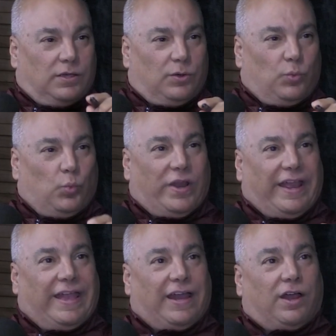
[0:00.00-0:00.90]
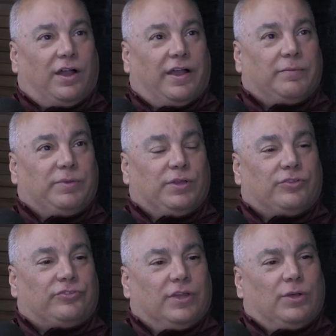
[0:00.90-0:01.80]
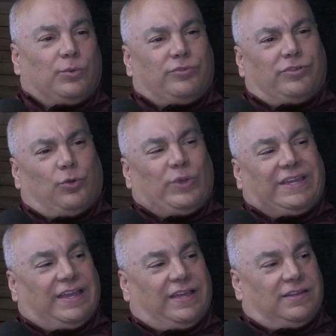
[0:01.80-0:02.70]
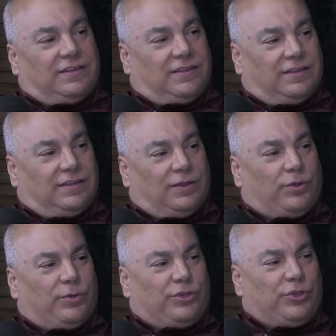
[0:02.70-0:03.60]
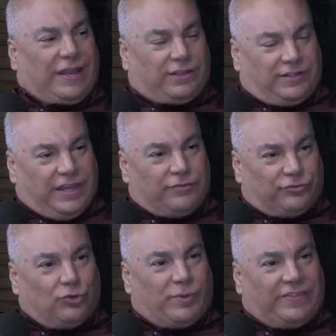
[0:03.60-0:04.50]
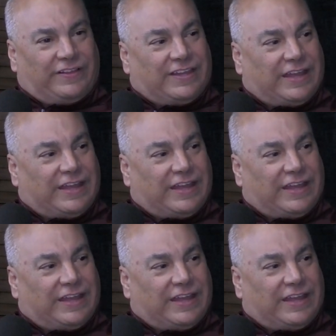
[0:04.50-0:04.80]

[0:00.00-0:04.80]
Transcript: when I got hired, because was it a weekend? You had a day of school, but I think the next